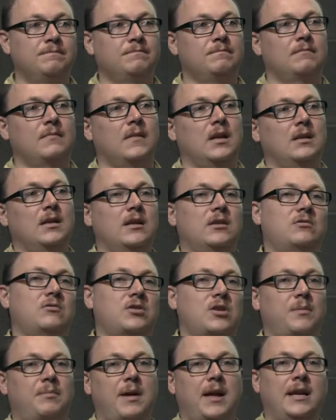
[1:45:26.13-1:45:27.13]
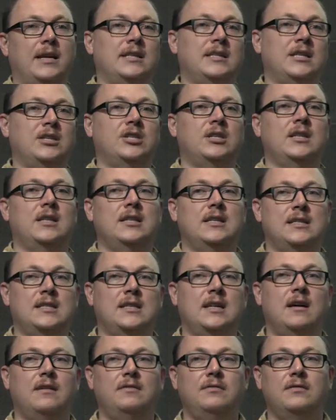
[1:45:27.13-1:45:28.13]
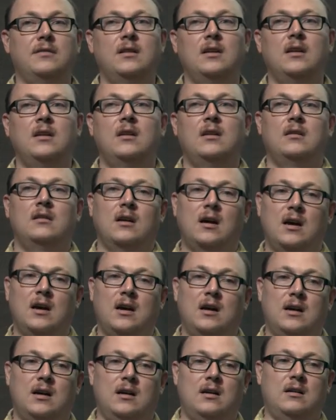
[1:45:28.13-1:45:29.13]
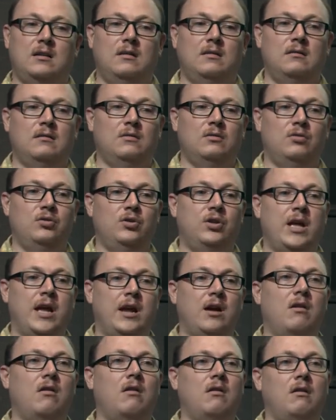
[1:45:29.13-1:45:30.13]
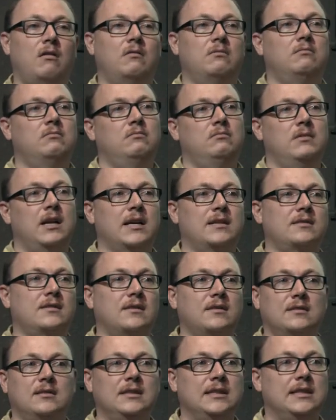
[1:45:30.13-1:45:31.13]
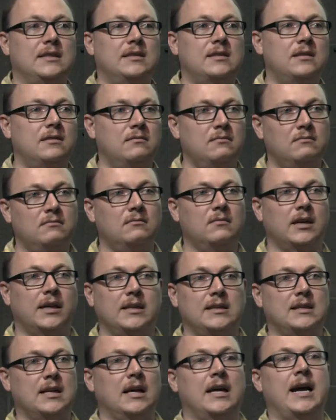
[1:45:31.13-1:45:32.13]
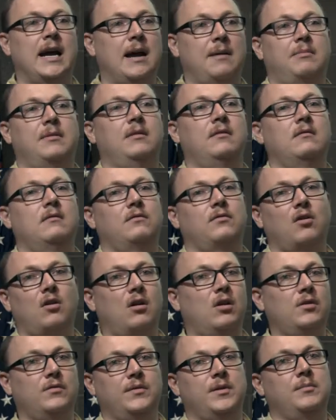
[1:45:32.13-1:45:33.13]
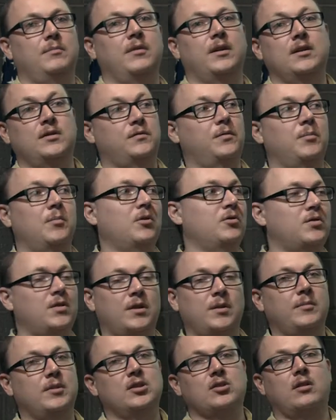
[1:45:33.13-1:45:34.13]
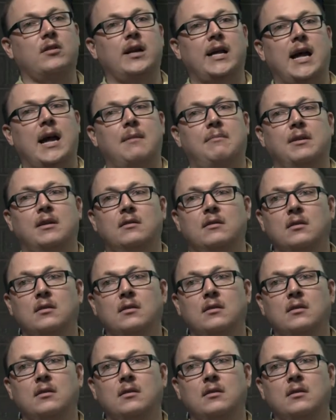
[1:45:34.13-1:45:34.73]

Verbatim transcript: and they don't start paying attention to this stuff, uh, they are next on the list. Like it's going to happen for all of them because for most of them it's already happened.